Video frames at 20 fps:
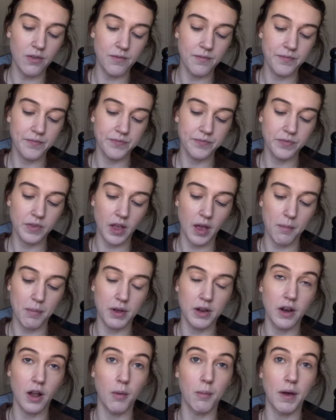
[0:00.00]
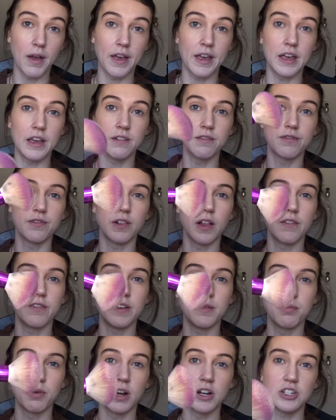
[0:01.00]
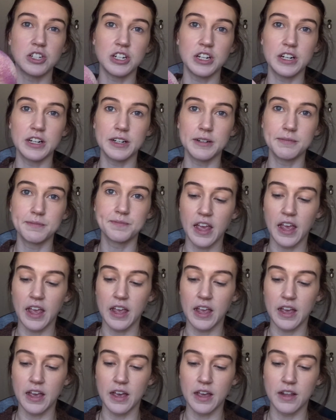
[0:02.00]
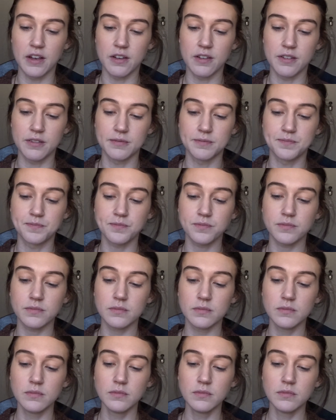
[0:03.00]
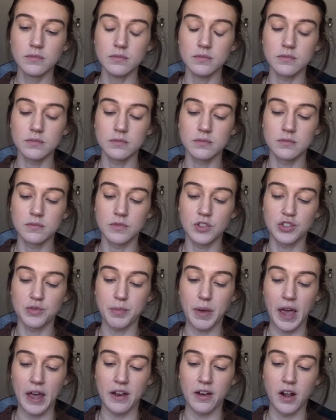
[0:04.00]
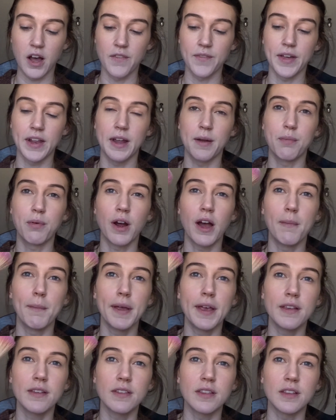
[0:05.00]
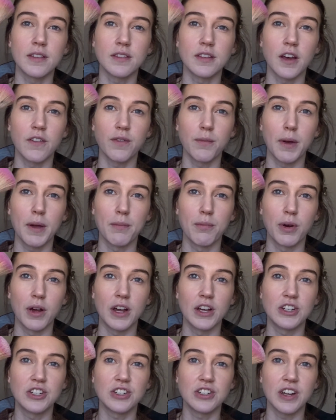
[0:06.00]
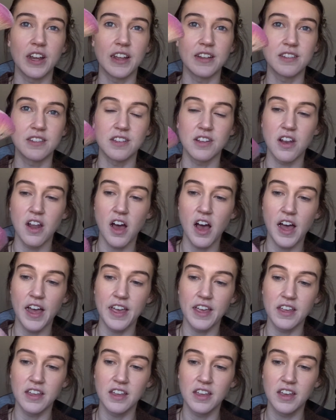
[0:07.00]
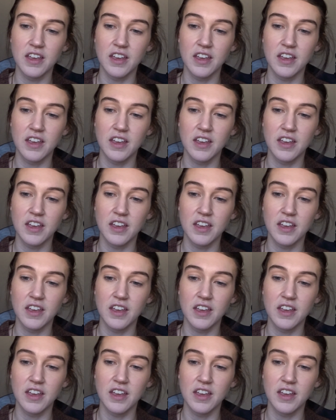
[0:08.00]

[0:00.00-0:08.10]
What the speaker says: I put it on my fluffy brush here and just pat it off. And I promise this stuff on my brush, it's not